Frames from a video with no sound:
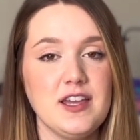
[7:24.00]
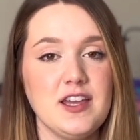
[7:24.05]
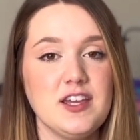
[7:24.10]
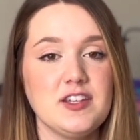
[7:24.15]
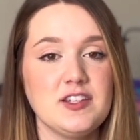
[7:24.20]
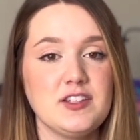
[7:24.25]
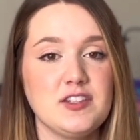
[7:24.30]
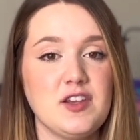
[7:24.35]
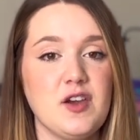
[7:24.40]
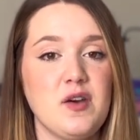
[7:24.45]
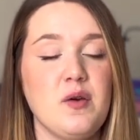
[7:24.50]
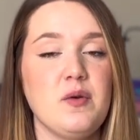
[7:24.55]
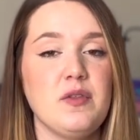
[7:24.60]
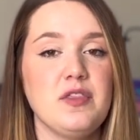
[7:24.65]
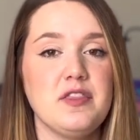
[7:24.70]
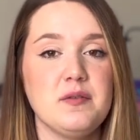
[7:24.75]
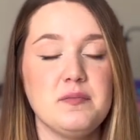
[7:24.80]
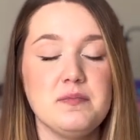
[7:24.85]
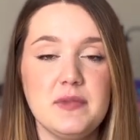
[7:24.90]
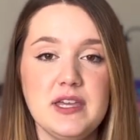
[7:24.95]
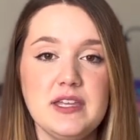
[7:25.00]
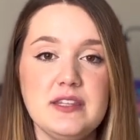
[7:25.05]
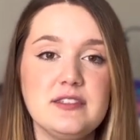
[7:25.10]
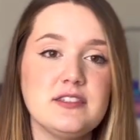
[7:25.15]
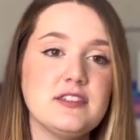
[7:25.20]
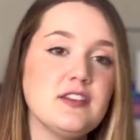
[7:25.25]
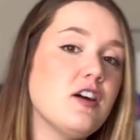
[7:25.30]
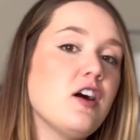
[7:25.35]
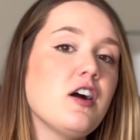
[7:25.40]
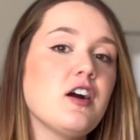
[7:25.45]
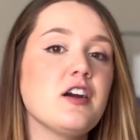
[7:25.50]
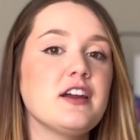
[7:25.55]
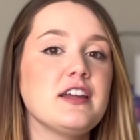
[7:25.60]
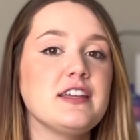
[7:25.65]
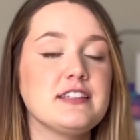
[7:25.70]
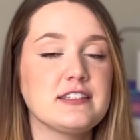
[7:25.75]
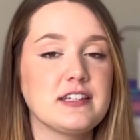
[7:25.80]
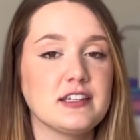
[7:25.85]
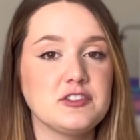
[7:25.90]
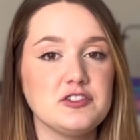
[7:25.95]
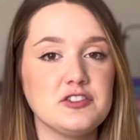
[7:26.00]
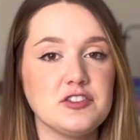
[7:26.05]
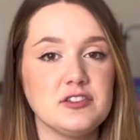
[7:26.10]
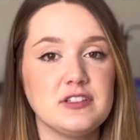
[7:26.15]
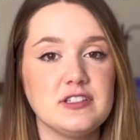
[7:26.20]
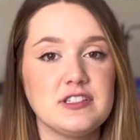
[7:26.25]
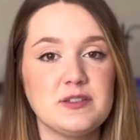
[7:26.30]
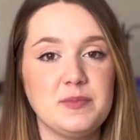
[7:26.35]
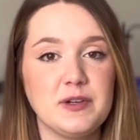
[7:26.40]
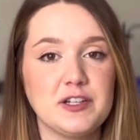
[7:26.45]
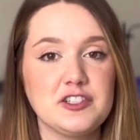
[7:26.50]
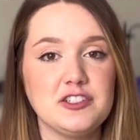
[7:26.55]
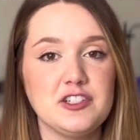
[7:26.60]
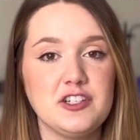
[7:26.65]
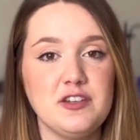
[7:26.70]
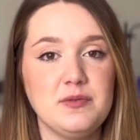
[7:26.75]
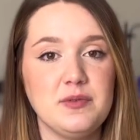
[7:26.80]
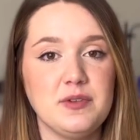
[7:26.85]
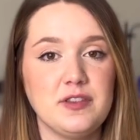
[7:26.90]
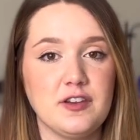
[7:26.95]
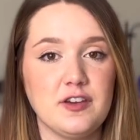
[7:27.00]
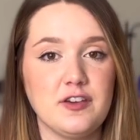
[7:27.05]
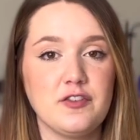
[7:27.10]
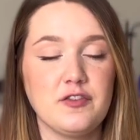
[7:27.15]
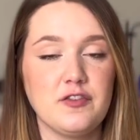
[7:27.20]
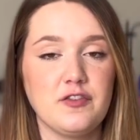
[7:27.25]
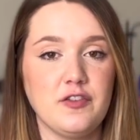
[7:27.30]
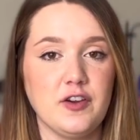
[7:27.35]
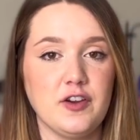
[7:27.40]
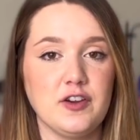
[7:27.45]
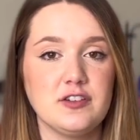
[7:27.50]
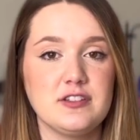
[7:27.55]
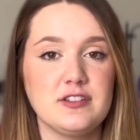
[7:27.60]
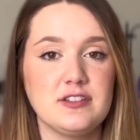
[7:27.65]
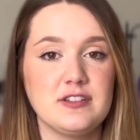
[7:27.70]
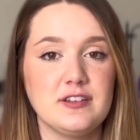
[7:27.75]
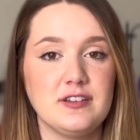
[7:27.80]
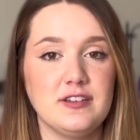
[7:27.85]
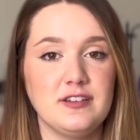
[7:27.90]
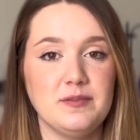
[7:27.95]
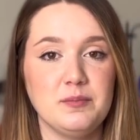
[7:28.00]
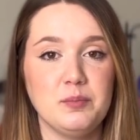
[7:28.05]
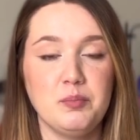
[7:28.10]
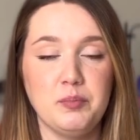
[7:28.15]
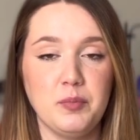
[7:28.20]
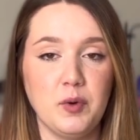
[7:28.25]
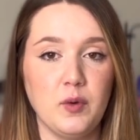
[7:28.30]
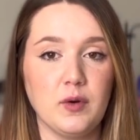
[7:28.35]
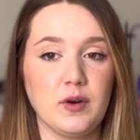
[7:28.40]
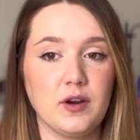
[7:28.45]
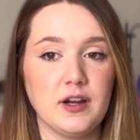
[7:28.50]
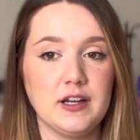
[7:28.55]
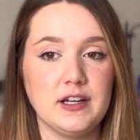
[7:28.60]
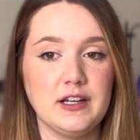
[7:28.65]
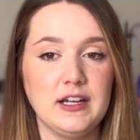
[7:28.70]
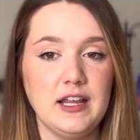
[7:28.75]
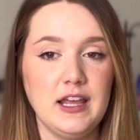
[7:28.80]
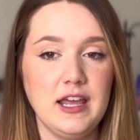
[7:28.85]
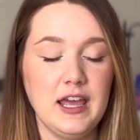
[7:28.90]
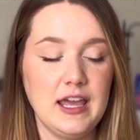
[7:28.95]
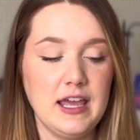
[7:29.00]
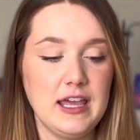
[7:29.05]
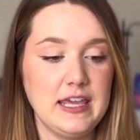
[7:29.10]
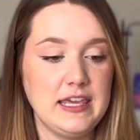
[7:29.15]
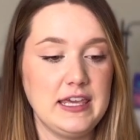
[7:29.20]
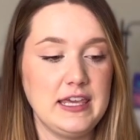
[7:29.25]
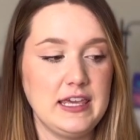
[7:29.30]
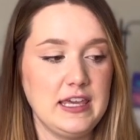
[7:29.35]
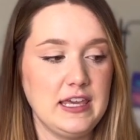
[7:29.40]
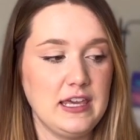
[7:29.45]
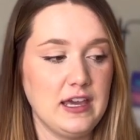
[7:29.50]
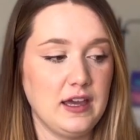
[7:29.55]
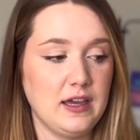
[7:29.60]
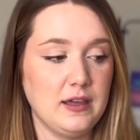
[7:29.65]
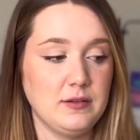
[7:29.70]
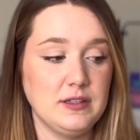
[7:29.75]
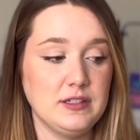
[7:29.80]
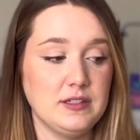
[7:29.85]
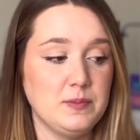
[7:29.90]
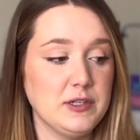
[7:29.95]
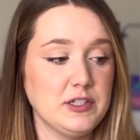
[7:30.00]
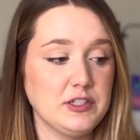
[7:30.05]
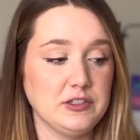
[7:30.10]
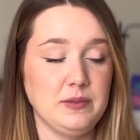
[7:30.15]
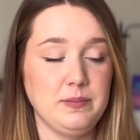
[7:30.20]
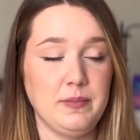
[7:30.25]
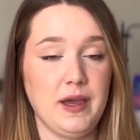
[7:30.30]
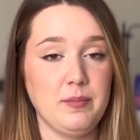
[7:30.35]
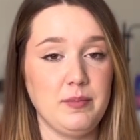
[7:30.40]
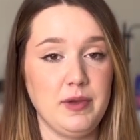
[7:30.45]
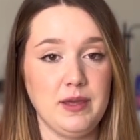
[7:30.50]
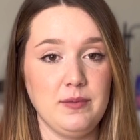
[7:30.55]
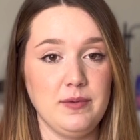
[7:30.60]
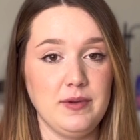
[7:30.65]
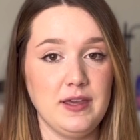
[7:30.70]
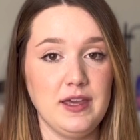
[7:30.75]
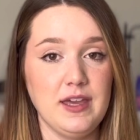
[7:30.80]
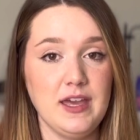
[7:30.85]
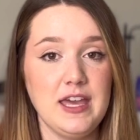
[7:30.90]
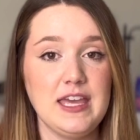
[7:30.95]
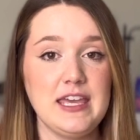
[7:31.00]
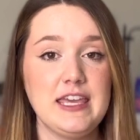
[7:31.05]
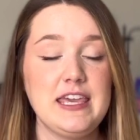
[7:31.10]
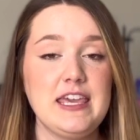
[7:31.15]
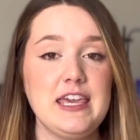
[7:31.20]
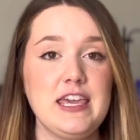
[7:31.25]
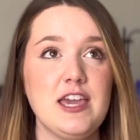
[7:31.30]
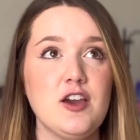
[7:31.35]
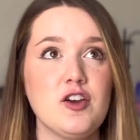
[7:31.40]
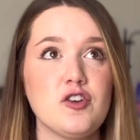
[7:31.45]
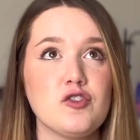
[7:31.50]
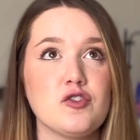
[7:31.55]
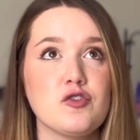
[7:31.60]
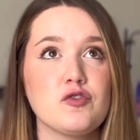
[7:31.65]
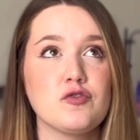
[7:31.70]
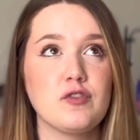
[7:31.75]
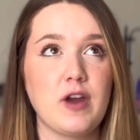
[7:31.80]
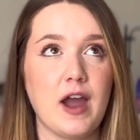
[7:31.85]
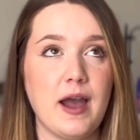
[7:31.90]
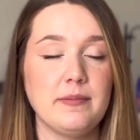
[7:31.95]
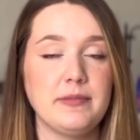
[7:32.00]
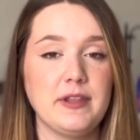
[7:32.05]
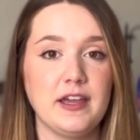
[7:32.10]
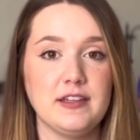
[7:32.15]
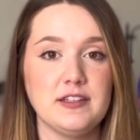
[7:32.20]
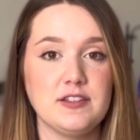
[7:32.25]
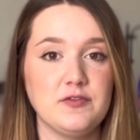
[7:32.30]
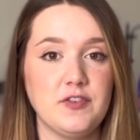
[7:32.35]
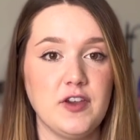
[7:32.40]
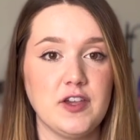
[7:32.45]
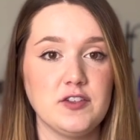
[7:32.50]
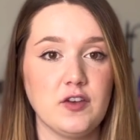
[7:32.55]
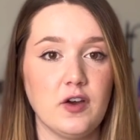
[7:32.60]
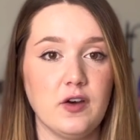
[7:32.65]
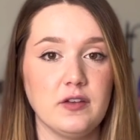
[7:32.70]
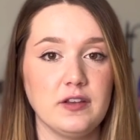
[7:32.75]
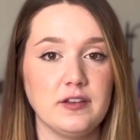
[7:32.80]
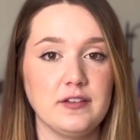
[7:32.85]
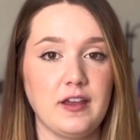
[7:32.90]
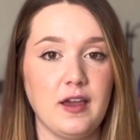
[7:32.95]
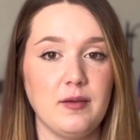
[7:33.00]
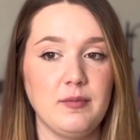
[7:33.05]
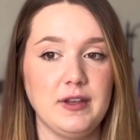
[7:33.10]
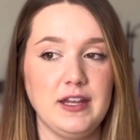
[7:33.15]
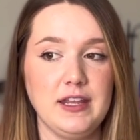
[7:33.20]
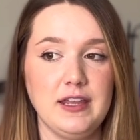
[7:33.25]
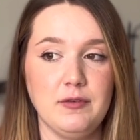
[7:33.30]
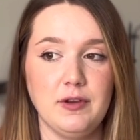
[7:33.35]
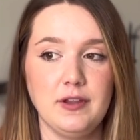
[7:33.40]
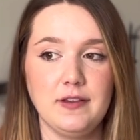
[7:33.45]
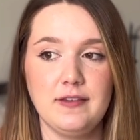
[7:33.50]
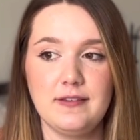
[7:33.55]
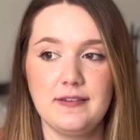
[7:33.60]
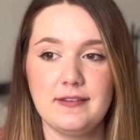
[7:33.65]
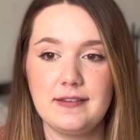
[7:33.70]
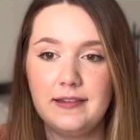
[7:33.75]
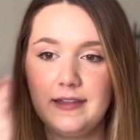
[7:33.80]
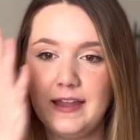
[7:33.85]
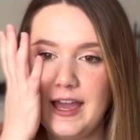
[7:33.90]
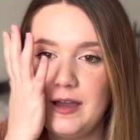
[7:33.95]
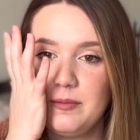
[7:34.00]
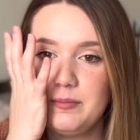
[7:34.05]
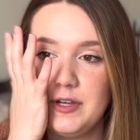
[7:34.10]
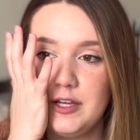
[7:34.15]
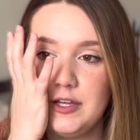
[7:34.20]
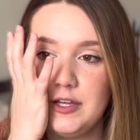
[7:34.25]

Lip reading: So the mitts are essential, especially when they're first born. He, especially my baby, he grabbed at his face all the time, and he would slap,